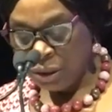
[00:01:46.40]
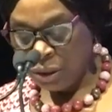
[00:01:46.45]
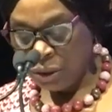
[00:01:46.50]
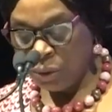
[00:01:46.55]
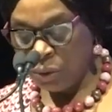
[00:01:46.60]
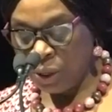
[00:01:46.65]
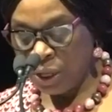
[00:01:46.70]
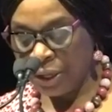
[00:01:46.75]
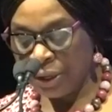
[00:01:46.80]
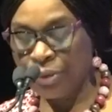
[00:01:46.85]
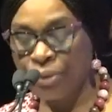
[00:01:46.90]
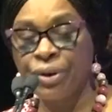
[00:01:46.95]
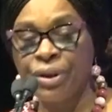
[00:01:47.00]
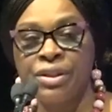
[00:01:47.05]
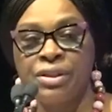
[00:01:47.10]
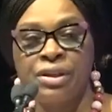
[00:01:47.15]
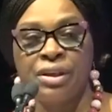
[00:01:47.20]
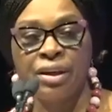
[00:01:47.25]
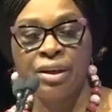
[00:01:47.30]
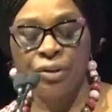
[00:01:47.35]
who are
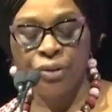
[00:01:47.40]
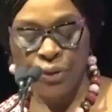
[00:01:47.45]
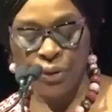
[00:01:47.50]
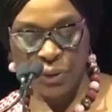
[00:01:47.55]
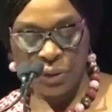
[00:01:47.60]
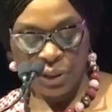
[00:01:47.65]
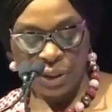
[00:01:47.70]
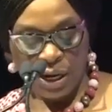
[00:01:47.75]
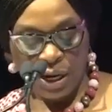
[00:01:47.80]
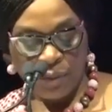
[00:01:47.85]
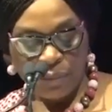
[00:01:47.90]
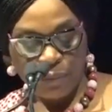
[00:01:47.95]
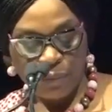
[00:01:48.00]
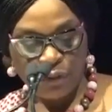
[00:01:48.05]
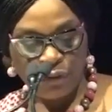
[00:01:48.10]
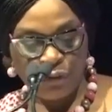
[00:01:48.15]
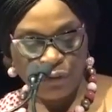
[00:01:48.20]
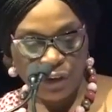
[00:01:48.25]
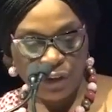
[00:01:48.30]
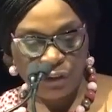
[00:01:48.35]
creating a new type
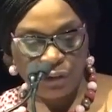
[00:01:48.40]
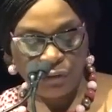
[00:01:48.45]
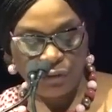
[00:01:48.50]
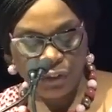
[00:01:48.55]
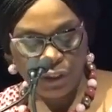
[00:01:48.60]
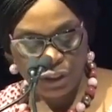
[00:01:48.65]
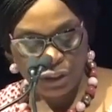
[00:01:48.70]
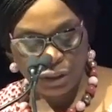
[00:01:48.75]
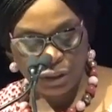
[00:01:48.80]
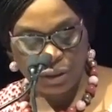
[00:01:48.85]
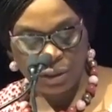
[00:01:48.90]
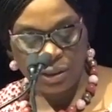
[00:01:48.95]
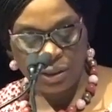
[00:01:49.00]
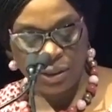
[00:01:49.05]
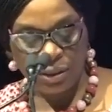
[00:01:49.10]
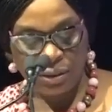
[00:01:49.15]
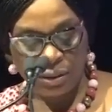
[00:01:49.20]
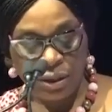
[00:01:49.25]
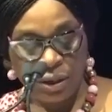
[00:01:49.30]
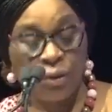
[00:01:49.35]
of innovation
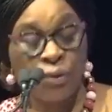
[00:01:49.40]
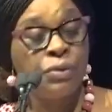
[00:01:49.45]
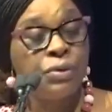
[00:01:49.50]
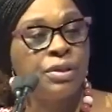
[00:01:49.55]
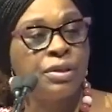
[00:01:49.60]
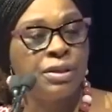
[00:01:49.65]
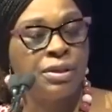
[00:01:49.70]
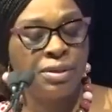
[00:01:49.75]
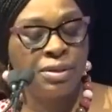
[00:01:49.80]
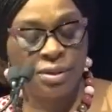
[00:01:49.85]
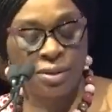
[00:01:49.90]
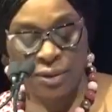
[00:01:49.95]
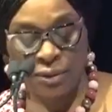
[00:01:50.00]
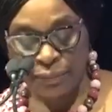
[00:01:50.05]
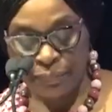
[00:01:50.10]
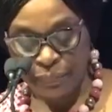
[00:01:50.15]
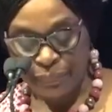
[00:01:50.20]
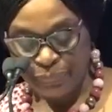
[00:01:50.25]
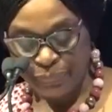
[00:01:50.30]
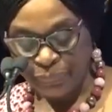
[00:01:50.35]

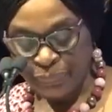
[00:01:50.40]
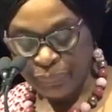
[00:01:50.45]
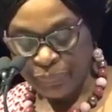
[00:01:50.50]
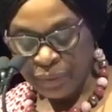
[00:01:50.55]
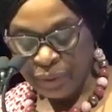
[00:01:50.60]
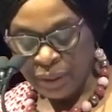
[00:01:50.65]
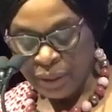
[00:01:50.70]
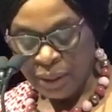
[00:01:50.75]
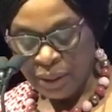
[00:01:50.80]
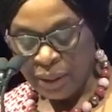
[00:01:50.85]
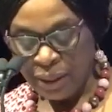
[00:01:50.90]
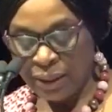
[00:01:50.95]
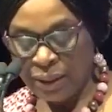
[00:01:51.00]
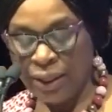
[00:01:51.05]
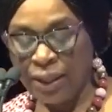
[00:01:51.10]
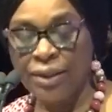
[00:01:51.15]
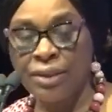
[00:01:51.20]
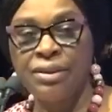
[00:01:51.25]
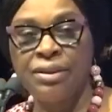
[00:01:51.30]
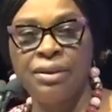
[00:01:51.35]
ecosystem and
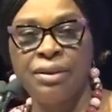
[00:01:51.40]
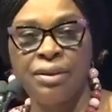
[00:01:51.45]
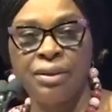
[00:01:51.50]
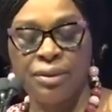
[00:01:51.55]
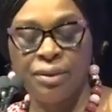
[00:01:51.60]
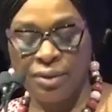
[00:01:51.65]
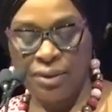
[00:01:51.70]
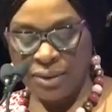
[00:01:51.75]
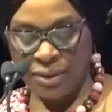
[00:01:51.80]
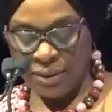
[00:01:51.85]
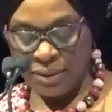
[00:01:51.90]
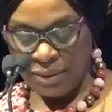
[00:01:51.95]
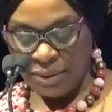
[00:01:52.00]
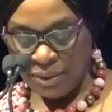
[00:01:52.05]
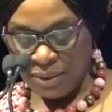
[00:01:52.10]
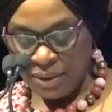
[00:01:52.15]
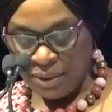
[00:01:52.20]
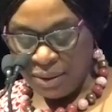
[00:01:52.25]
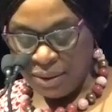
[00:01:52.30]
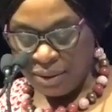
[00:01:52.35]
ideas
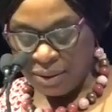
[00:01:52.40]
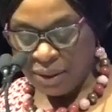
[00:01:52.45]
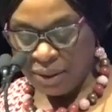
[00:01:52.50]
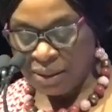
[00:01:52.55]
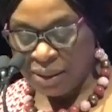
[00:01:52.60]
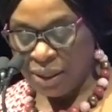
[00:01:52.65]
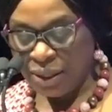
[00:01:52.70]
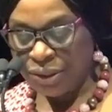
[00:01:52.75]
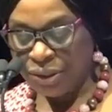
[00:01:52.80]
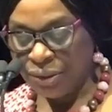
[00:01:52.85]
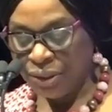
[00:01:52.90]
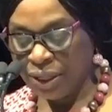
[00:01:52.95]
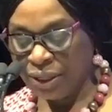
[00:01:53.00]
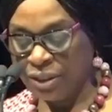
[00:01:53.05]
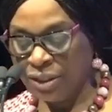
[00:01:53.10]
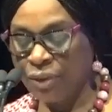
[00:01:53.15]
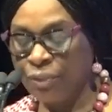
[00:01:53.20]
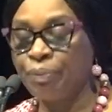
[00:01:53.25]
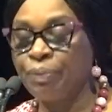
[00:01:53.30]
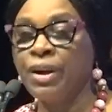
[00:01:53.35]
that are
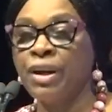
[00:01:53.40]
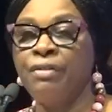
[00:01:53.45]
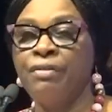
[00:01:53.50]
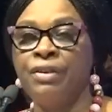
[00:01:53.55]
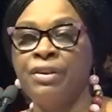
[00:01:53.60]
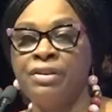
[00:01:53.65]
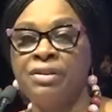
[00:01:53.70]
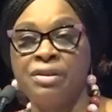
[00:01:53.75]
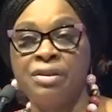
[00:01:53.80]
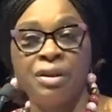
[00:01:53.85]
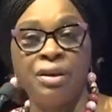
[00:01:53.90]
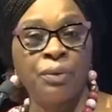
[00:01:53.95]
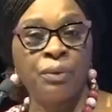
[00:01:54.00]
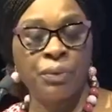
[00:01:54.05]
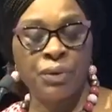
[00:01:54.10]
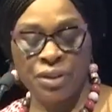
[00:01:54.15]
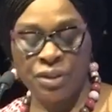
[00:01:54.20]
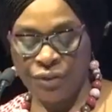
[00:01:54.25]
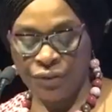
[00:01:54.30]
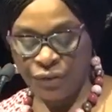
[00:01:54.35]
attracting private
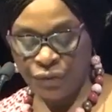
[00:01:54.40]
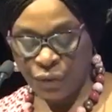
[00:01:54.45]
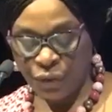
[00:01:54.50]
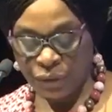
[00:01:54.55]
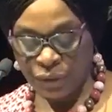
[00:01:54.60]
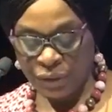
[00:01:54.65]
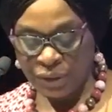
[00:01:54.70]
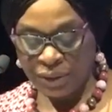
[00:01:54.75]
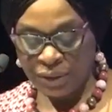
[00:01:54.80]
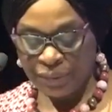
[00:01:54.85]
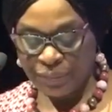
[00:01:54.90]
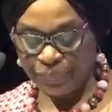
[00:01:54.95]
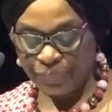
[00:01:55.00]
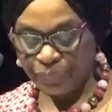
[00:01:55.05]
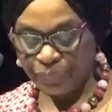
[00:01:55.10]
equity funds.